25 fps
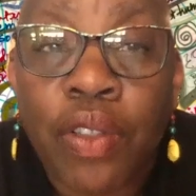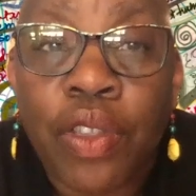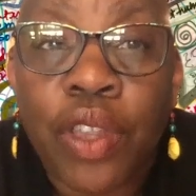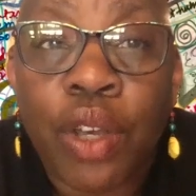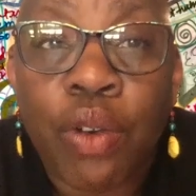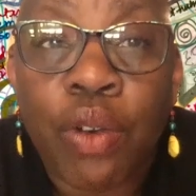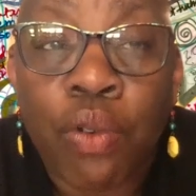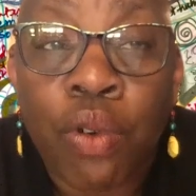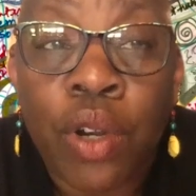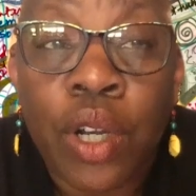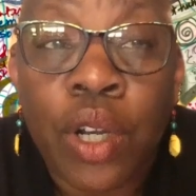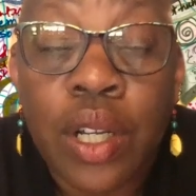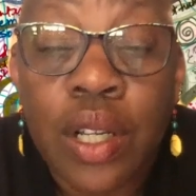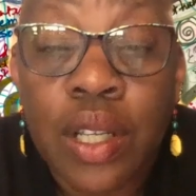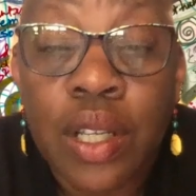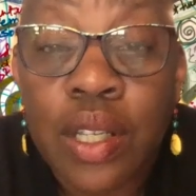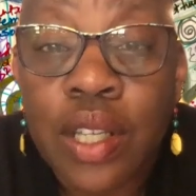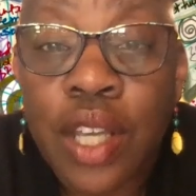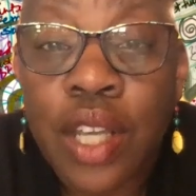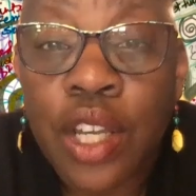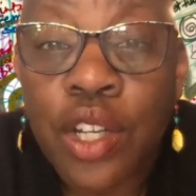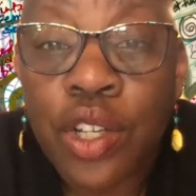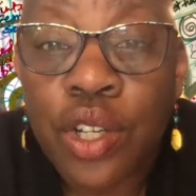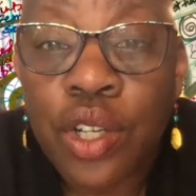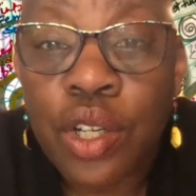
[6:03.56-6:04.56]
the
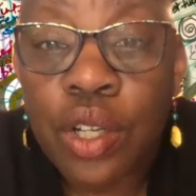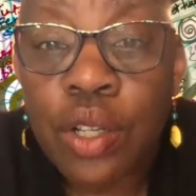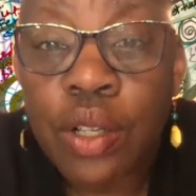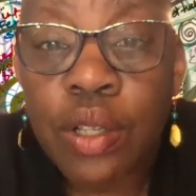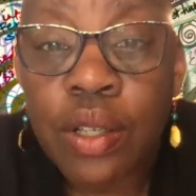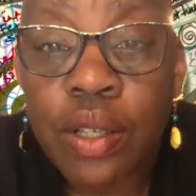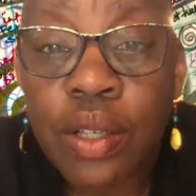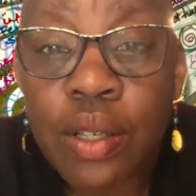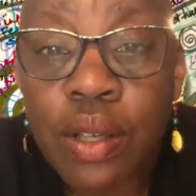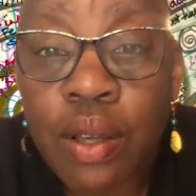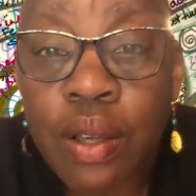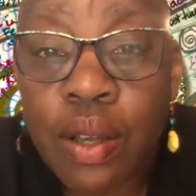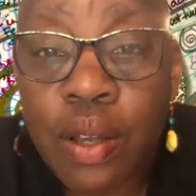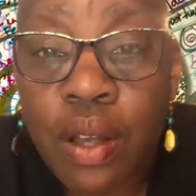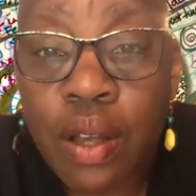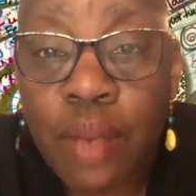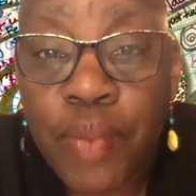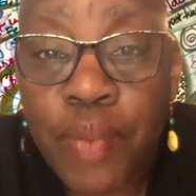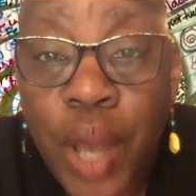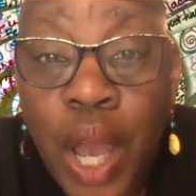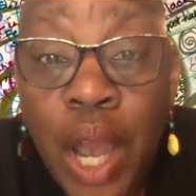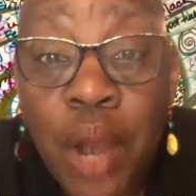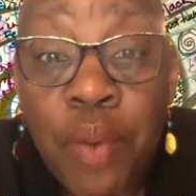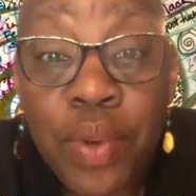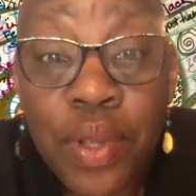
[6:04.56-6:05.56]
organization's um,
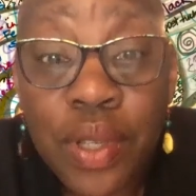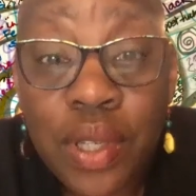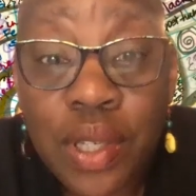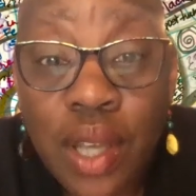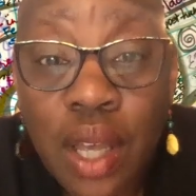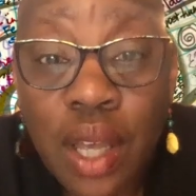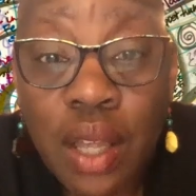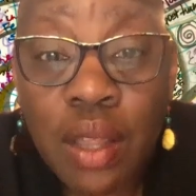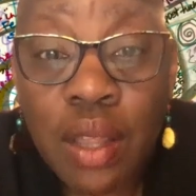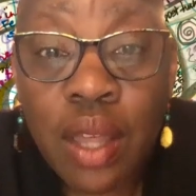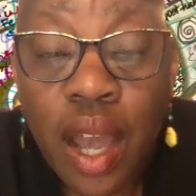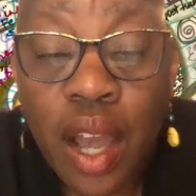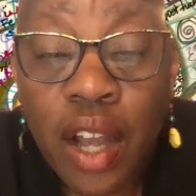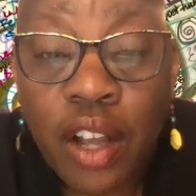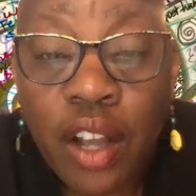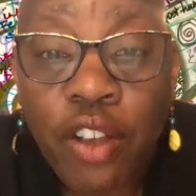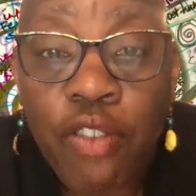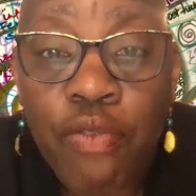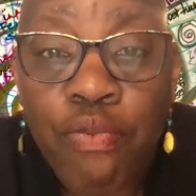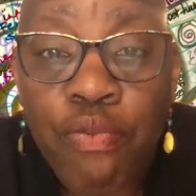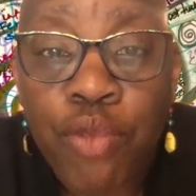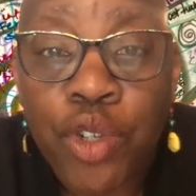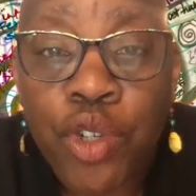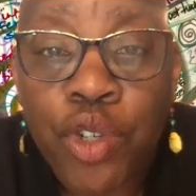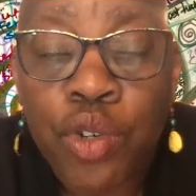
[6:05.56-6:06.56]
I would say lack of
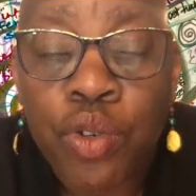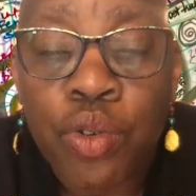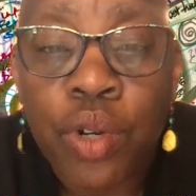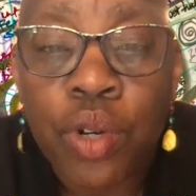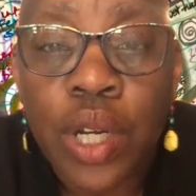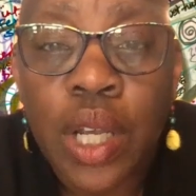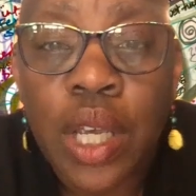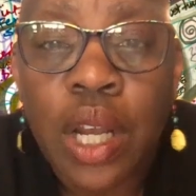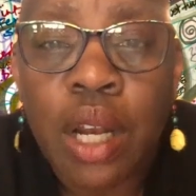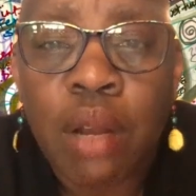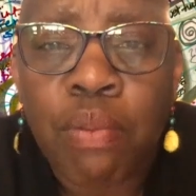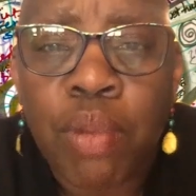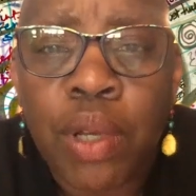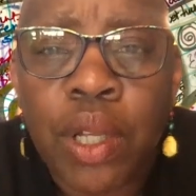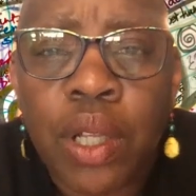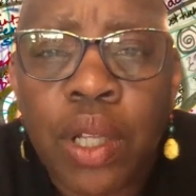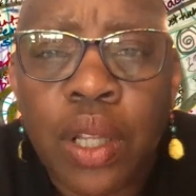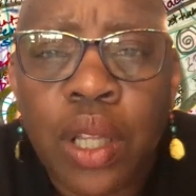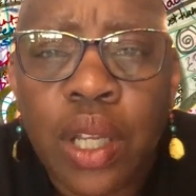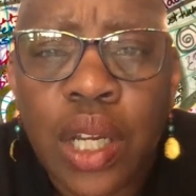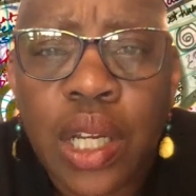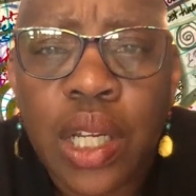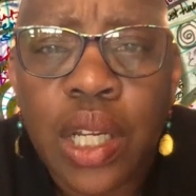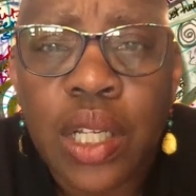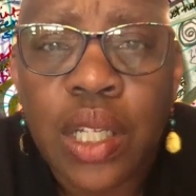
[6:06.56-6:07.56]
maturity and
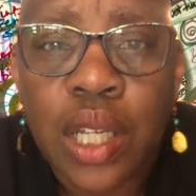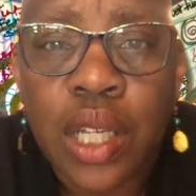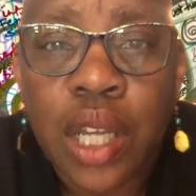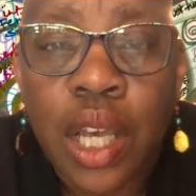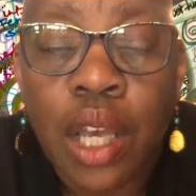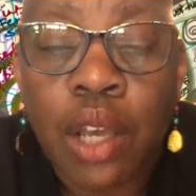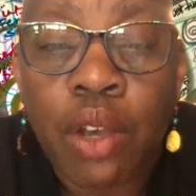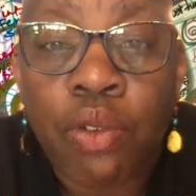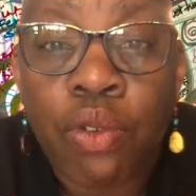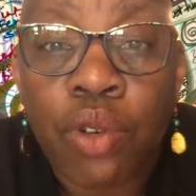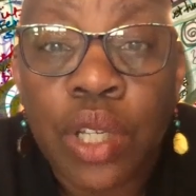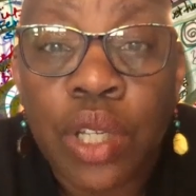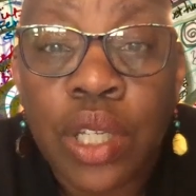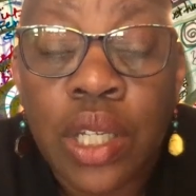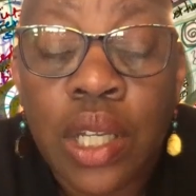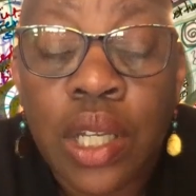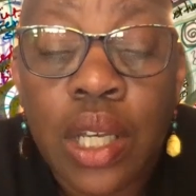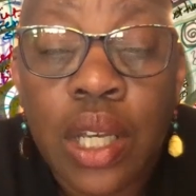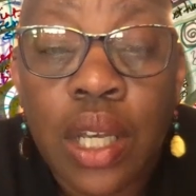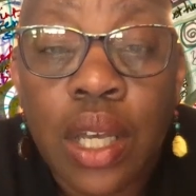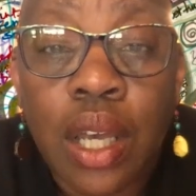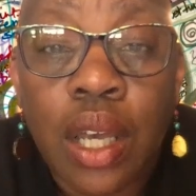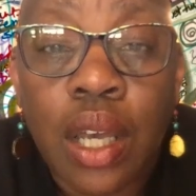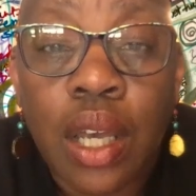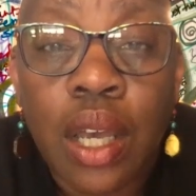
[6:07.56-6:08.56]
ability to take
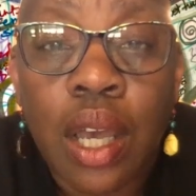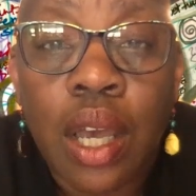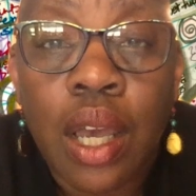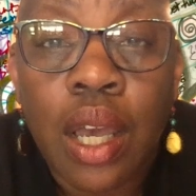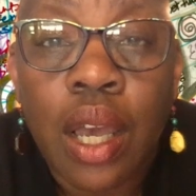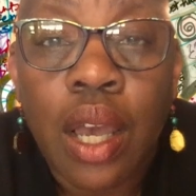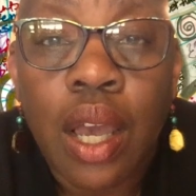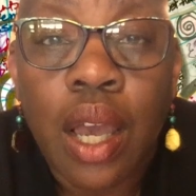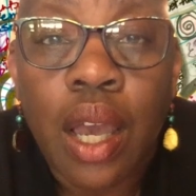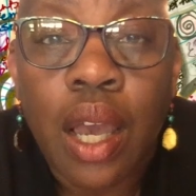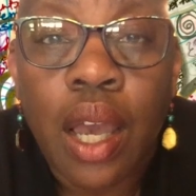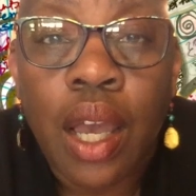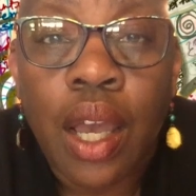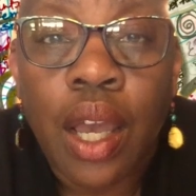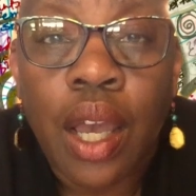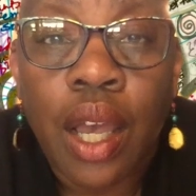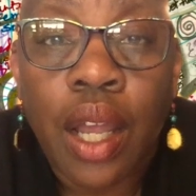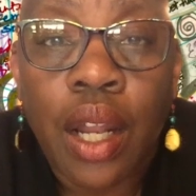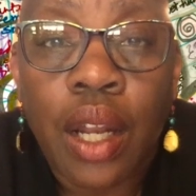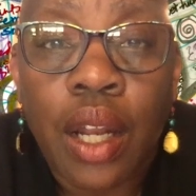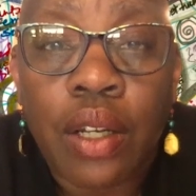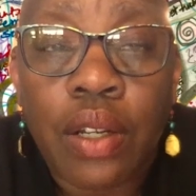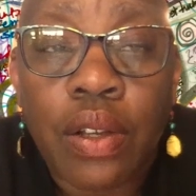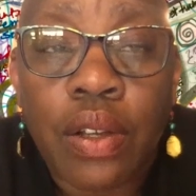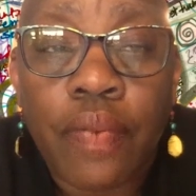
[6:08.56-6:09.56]
critique
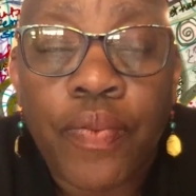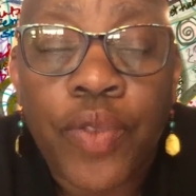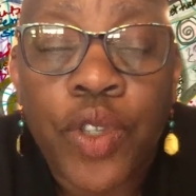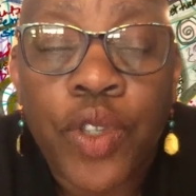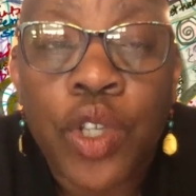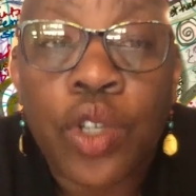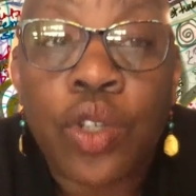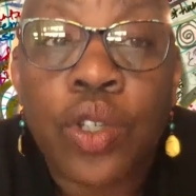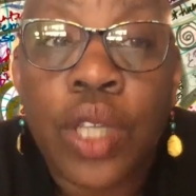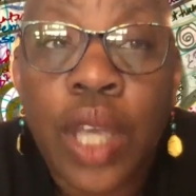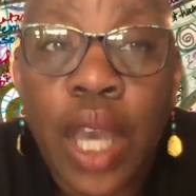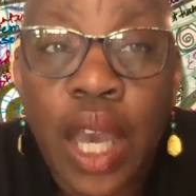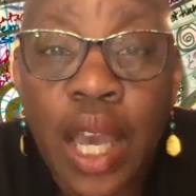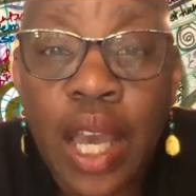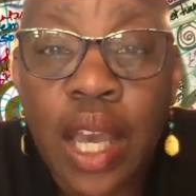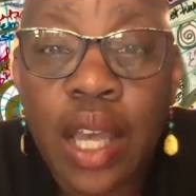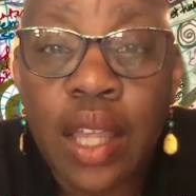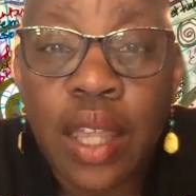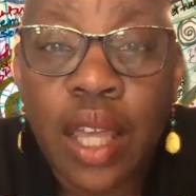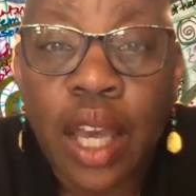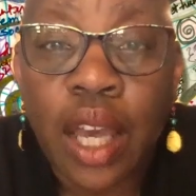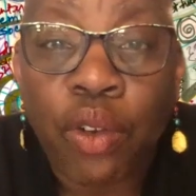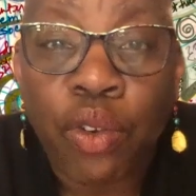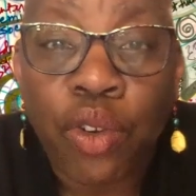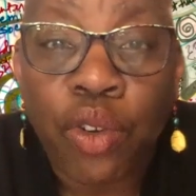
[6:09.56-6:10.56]
and to take
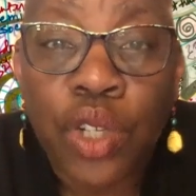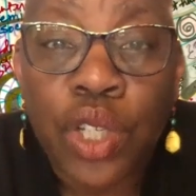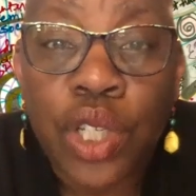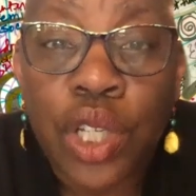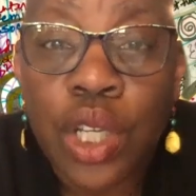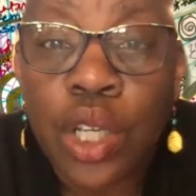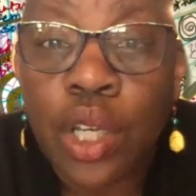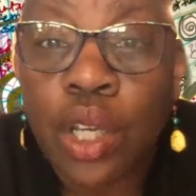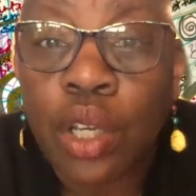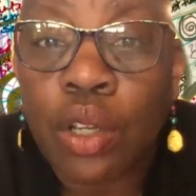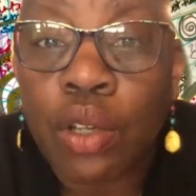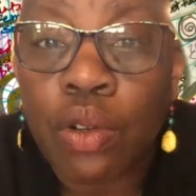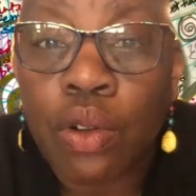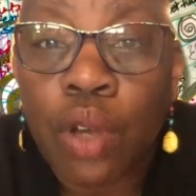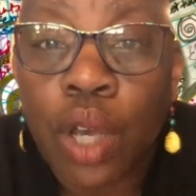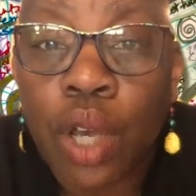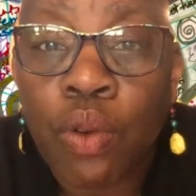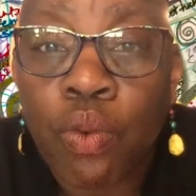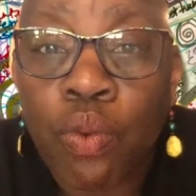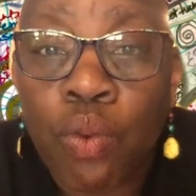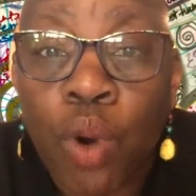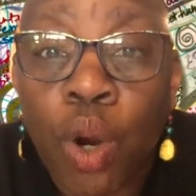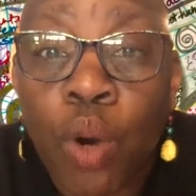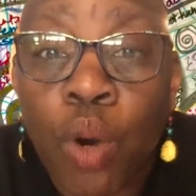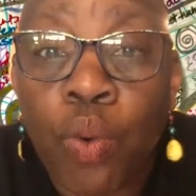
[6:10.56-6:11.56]
that critique and, and
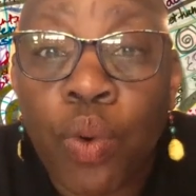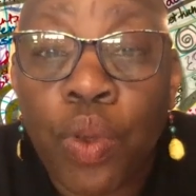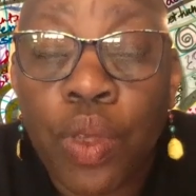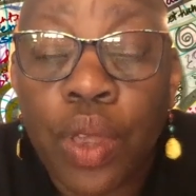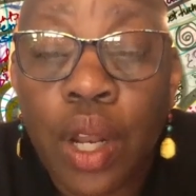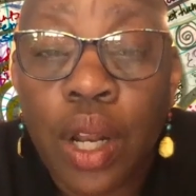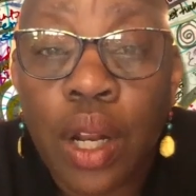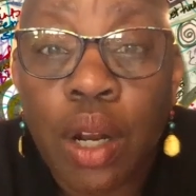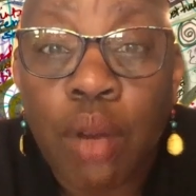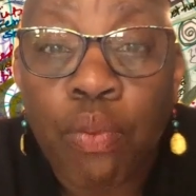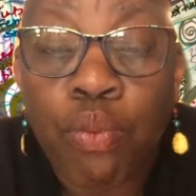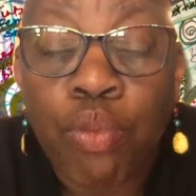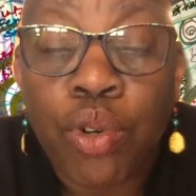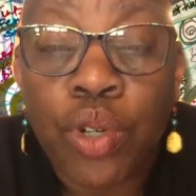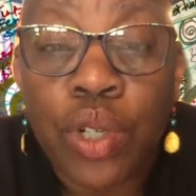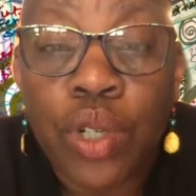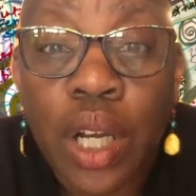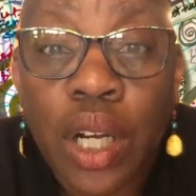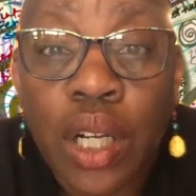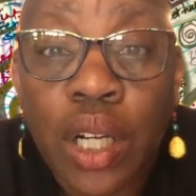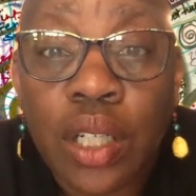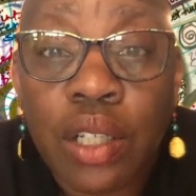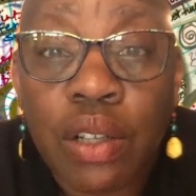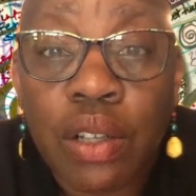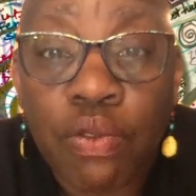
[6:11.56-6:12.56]
work with it in a
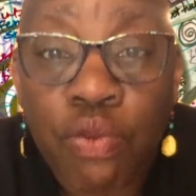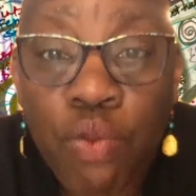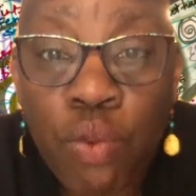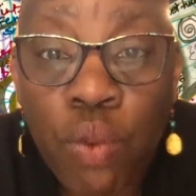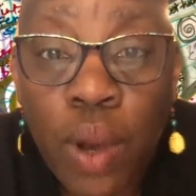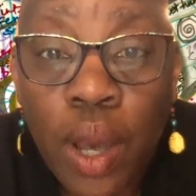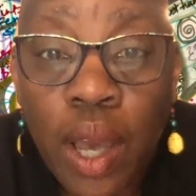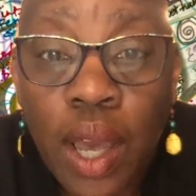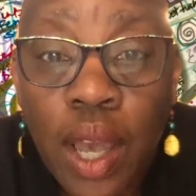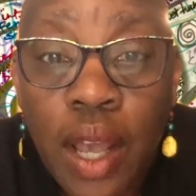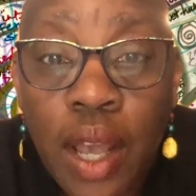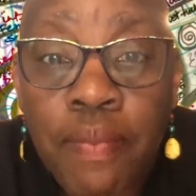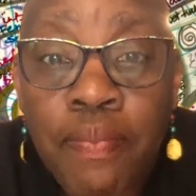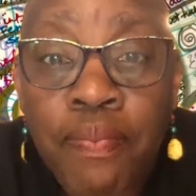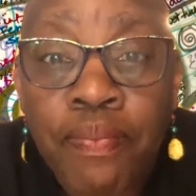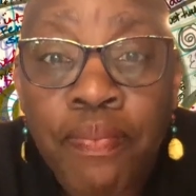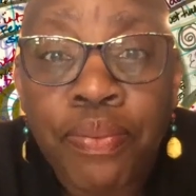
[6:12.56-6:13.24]
productive way.